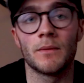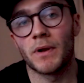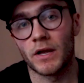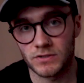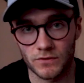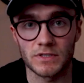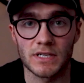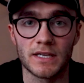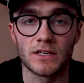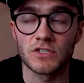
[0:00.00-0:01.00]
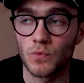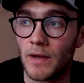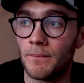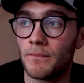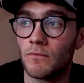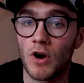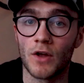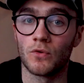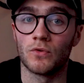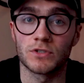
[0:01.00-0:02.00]
plus obviously a swim,
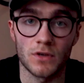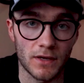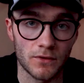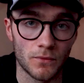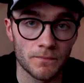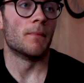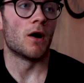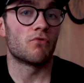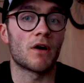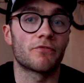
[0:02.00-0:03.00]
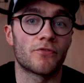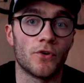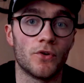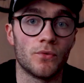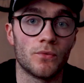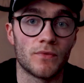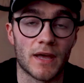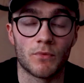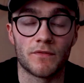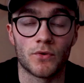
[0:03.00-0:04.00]
run or cycle. I'll run through
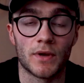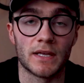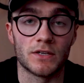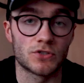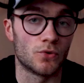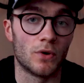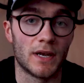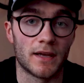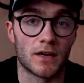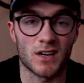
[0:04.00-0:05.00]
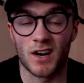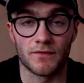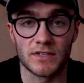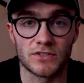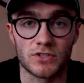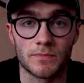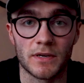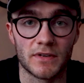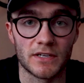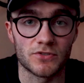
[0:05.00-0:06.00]
them with you shortly. This is just a
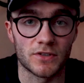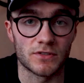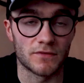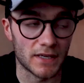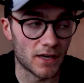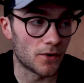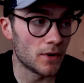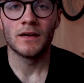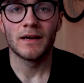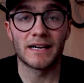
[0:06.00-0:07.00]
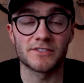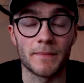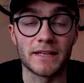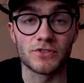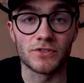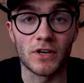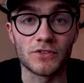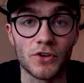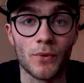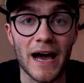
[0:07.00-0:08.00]
bit of an intro to the video. As I mentioned, I
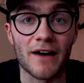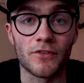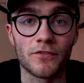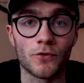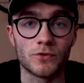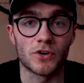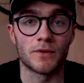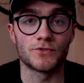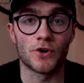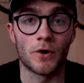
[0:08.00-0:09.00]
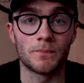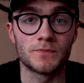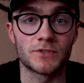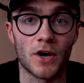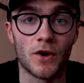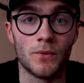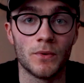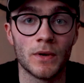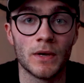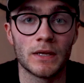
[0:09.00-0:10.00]
do have a full-time job,
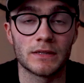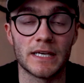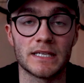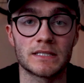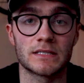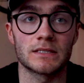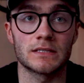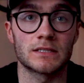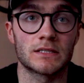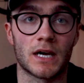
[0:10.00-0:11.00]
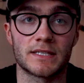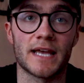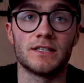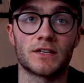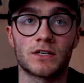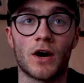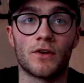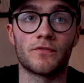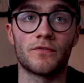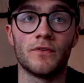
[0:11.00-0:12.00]
so I tend to
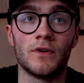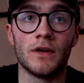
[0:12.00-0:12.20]
kind of